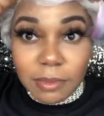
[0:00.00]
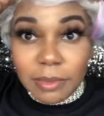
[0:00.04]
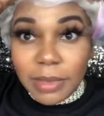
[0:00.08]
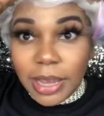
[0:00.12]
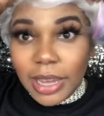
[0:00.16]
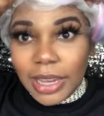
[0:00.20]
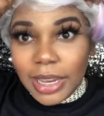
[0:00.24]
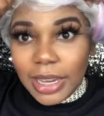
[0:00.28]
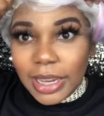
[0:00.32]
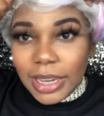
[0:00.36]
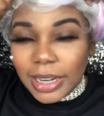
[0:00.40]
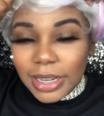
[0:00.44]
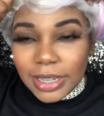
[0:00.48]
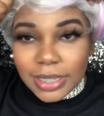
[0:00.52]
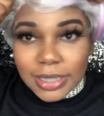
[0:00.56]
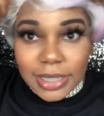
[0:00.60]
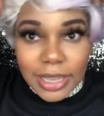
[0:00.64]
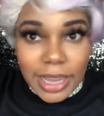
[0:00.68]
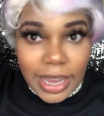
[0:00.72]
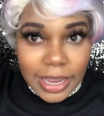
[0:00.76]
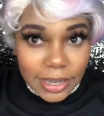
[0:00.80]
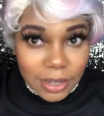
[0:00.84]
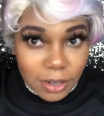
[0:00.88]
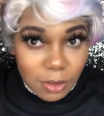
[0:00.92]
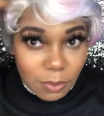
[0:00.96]
of my head is
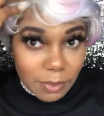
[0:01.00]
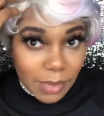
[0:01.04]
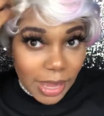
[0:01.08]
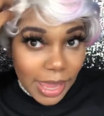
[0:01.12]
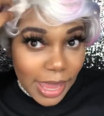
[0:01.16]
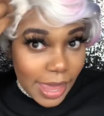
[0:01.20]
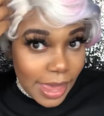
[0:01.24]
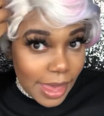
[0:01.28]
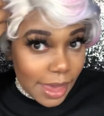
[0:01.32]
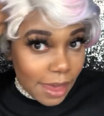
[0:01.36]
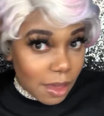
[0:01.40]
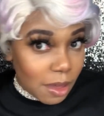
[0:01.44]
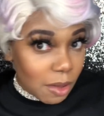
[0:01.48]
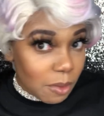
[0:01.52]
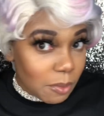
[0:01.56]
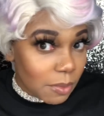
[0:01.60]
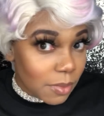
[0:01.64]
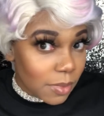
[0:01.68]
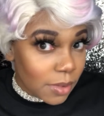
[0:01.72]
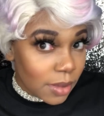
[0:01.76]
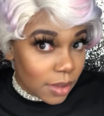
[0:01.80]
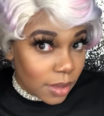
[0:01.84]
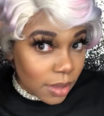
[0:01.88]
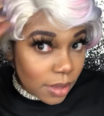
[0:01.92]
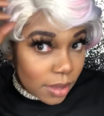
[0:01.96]
like, no ma'am.
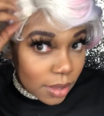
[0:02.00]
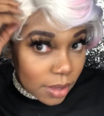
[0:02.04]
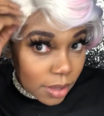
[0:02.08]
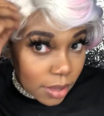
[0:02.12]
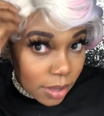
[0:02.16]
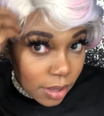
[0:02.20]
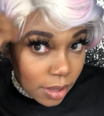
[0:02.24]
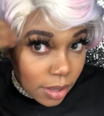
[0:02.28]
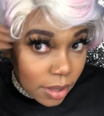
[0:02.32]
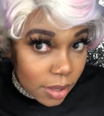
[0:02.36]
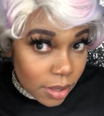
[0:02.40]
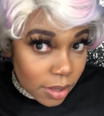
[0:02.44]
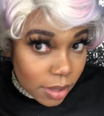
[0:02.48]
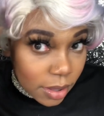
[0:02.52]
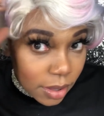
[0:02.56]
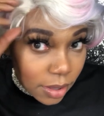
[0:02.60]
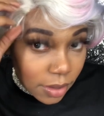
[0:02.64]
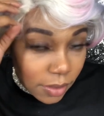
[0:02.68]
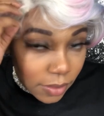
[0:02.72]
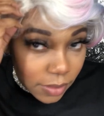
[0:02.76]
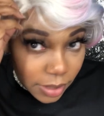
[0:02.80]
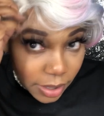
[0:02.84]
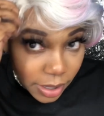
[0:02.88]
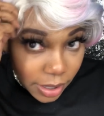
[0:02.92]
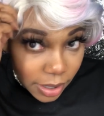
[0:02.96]

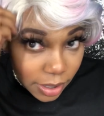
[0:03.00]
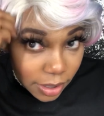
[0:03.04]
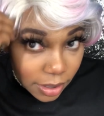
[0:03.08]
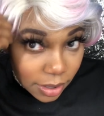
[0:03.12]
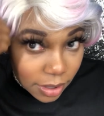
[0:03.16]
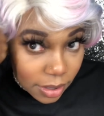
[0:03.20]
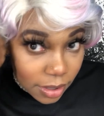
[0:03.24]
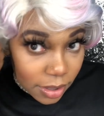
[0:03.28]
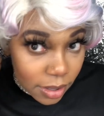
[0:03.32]
Okay.